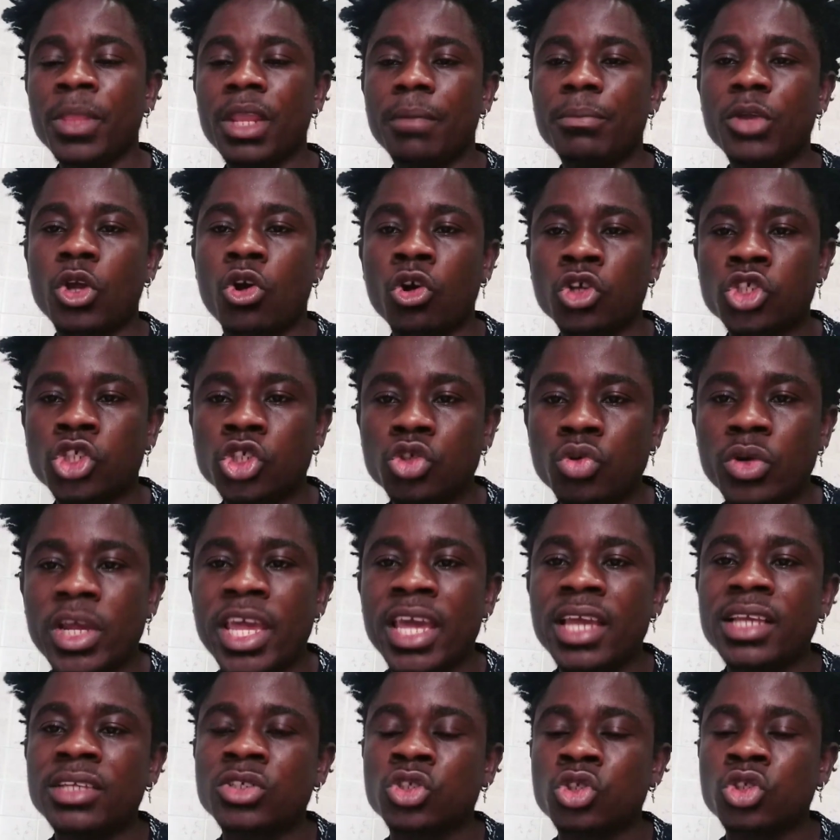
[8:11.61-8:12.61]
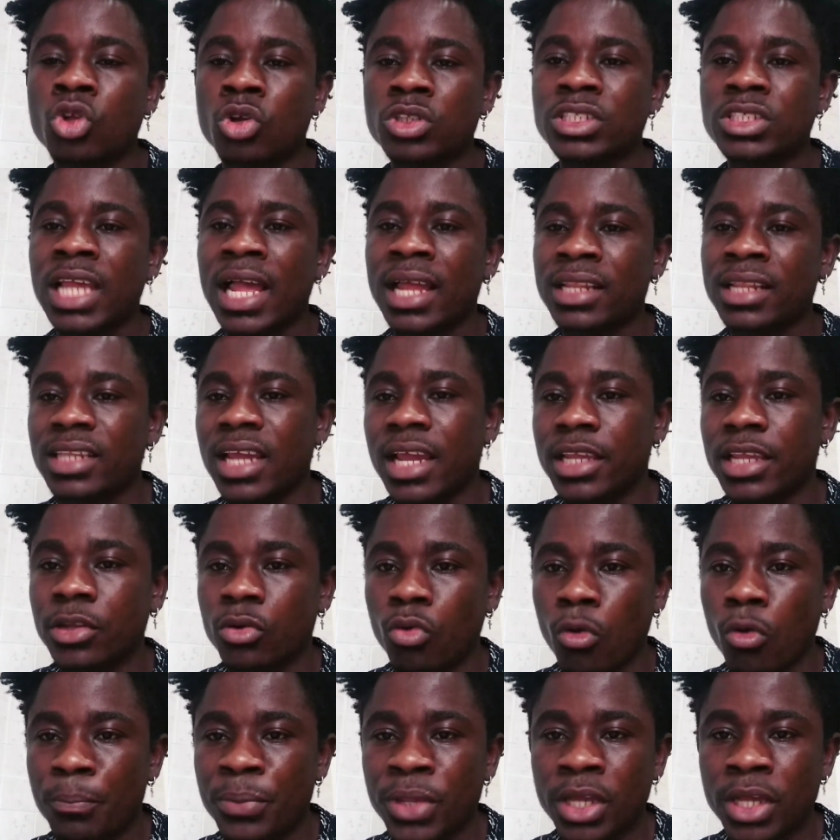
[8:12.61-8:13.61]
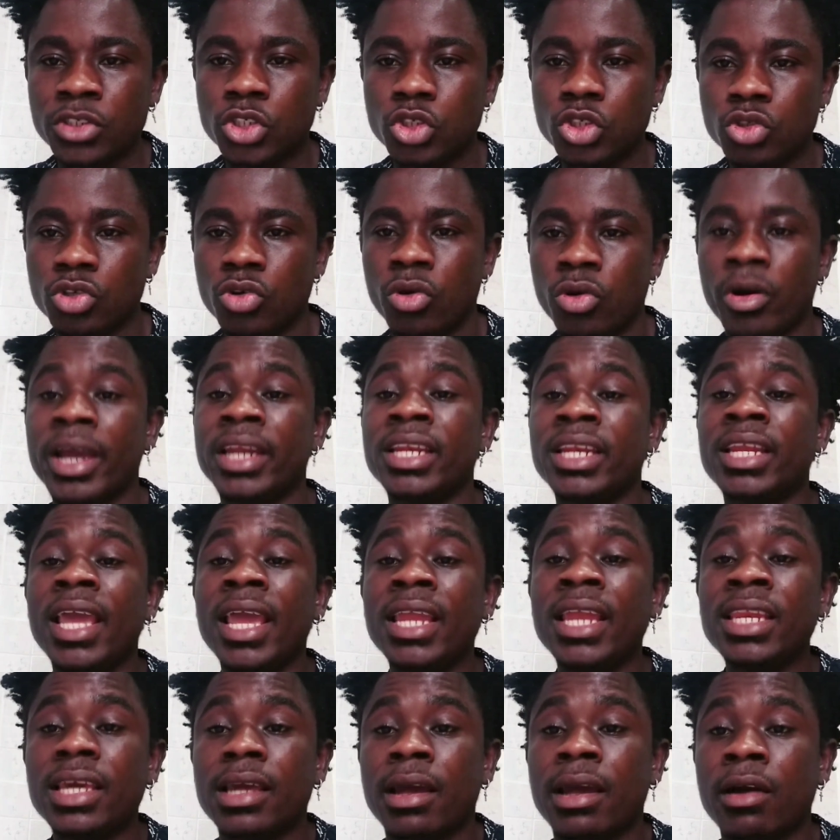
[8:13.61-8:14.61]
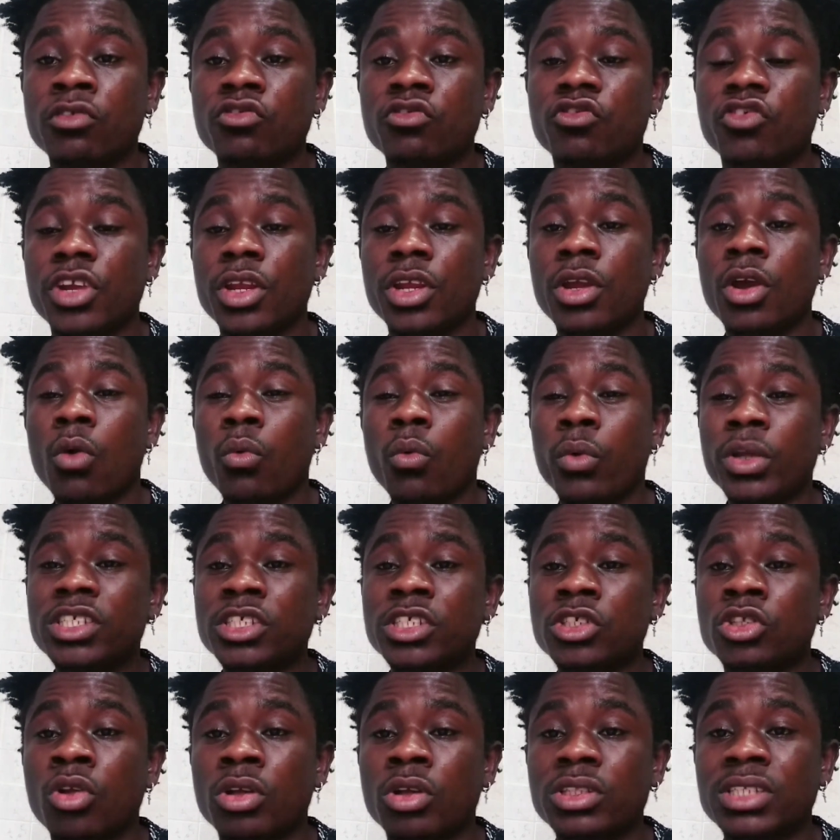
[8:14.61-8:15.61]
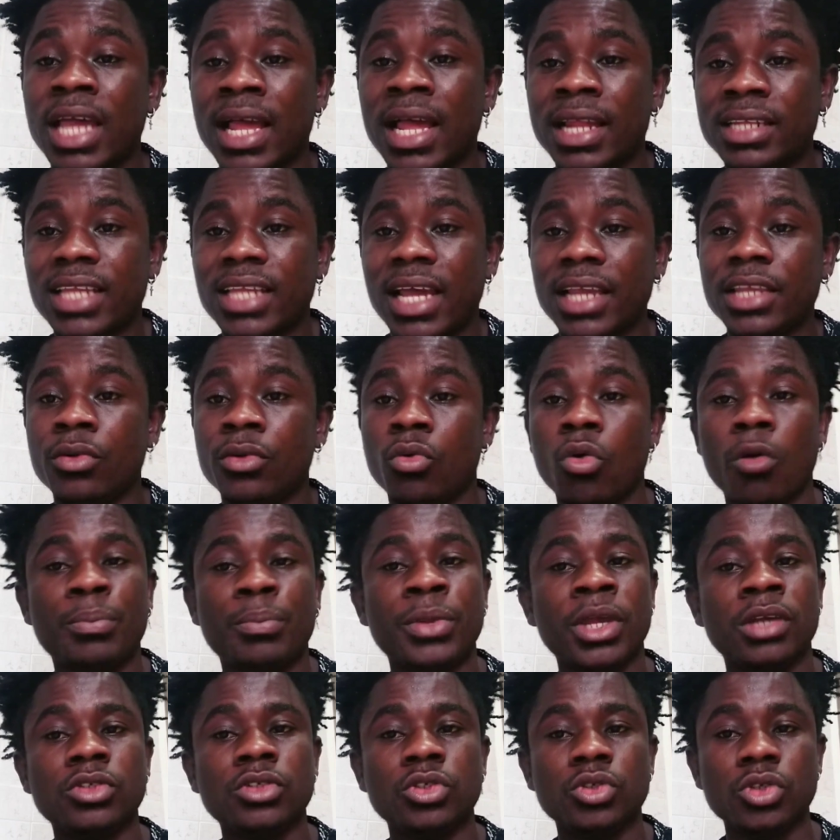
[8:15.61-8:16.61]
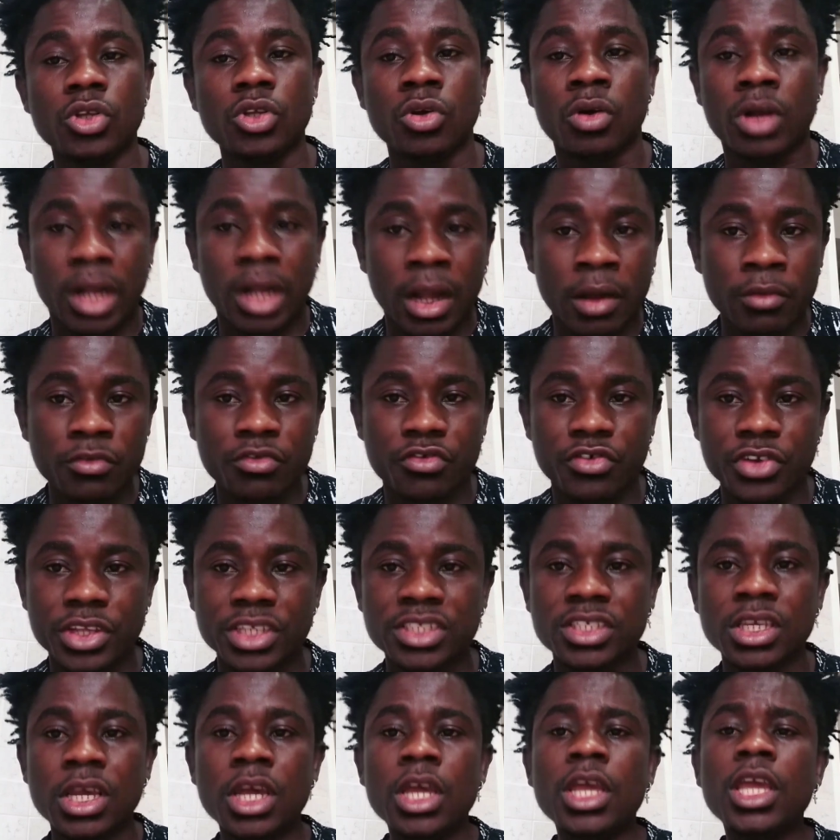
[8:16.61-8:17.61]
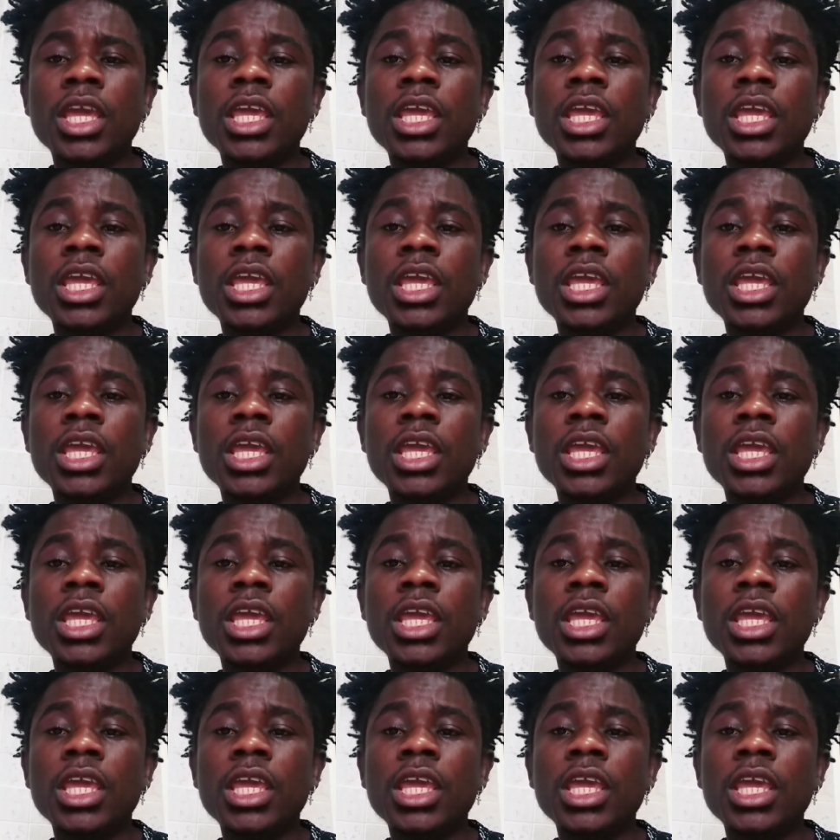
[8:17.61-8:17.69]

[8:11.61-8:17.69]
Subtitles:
because UK is not under European Union, and any country which is not under European Union countries,